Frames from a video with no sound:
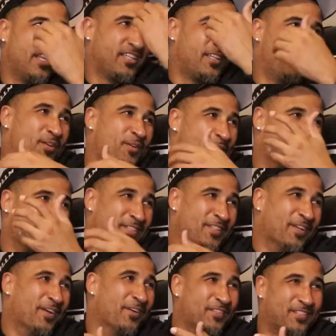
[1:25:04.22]
Kelly clothes,
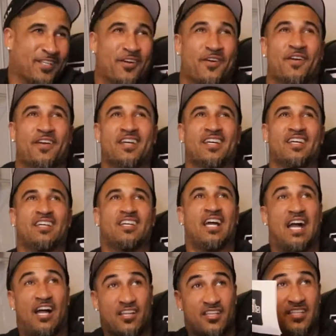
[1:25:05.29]
you know. So bullshit.
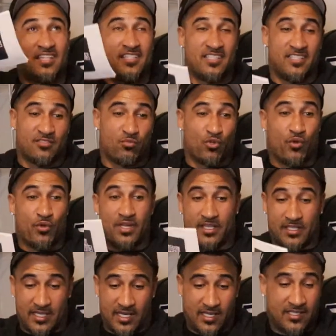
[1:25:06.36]
I did this, bro.
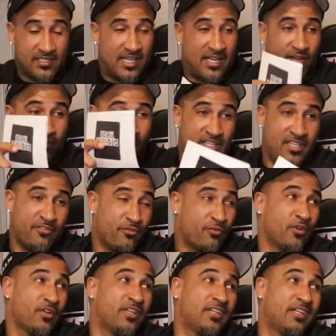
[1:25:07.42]
In college, I'll
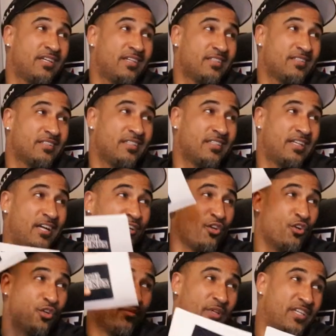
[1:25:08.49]
leave from working out and
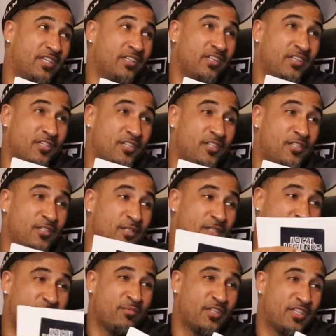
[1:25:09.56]
I'll go to
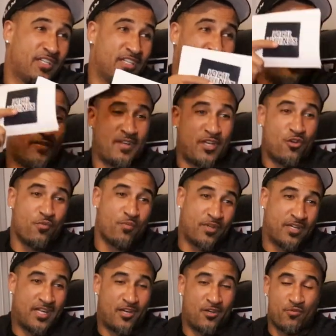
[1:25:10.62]
uh in the McKeel. they
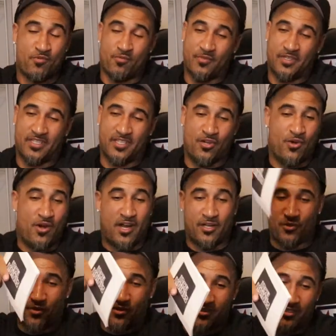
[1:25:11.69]
hooping, I hoop in McKeel, or
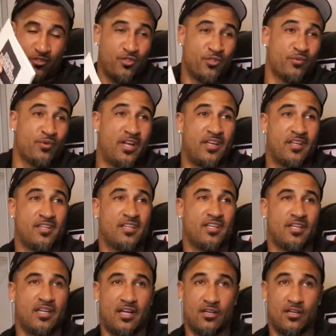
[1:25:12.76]
I go to the student rec.